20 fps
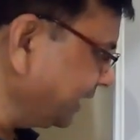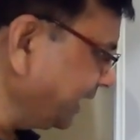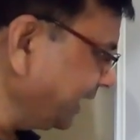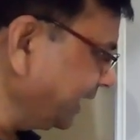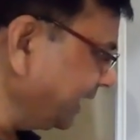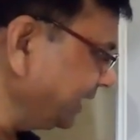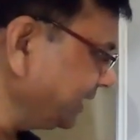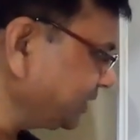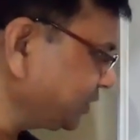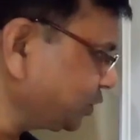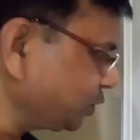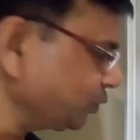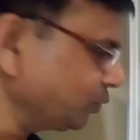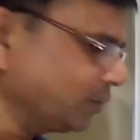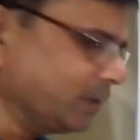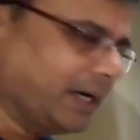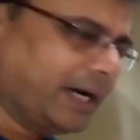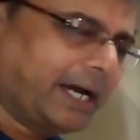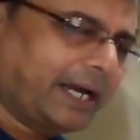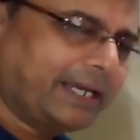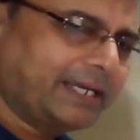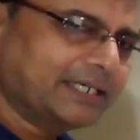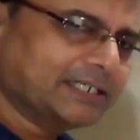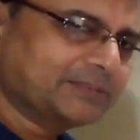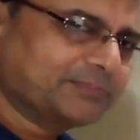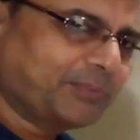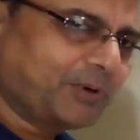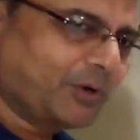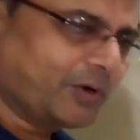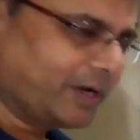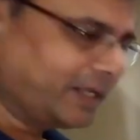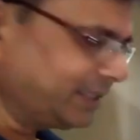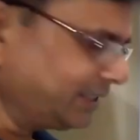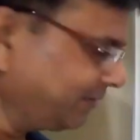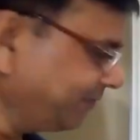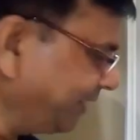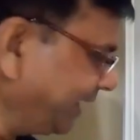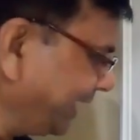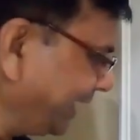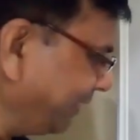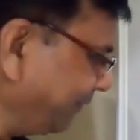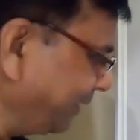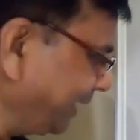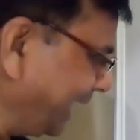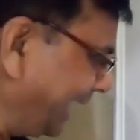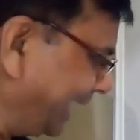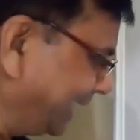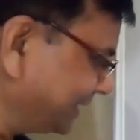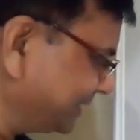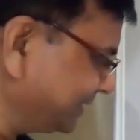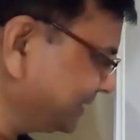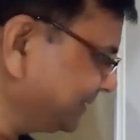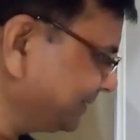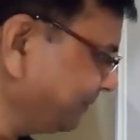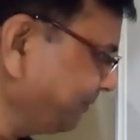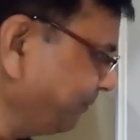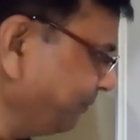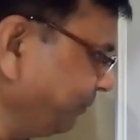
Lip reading: degree is 2, highest power on the variable x.